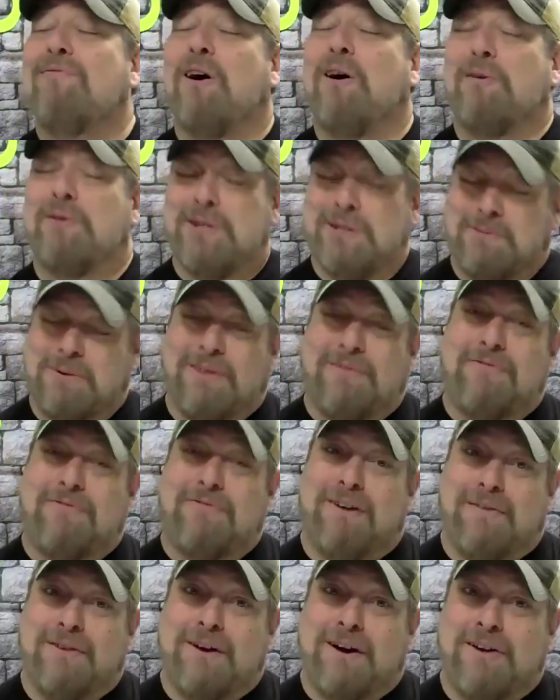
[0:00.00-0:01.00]
I've always been a
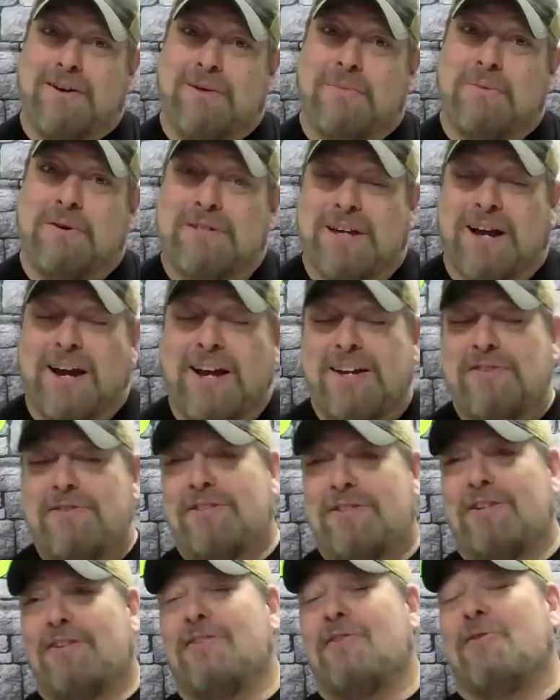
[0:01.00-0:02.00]
fan of audiobooks. I
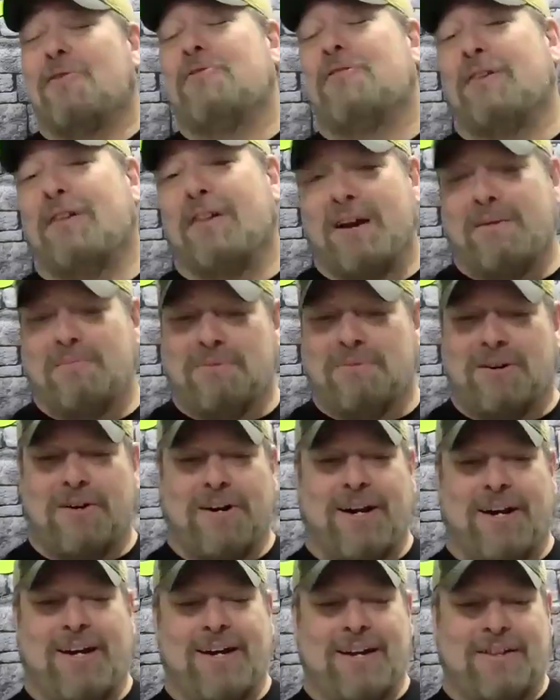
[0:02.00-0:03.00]
used to go to the
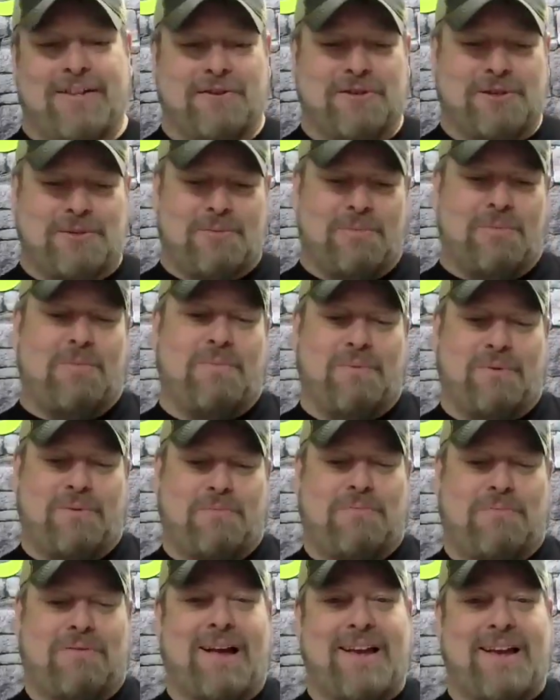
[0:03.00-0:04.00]
library and get those
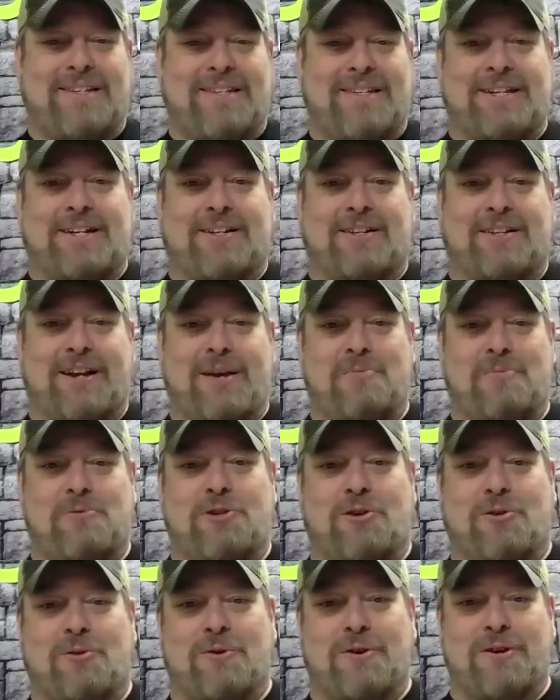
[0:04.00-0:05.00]
plastic
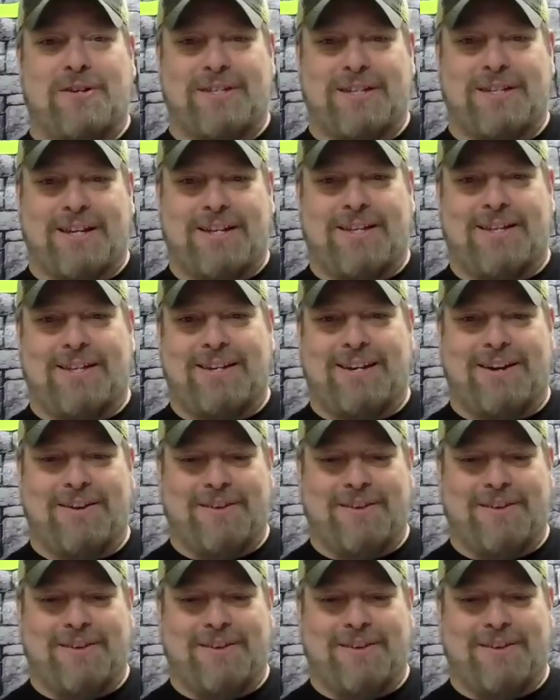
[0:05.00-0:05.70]
clamshell ones that,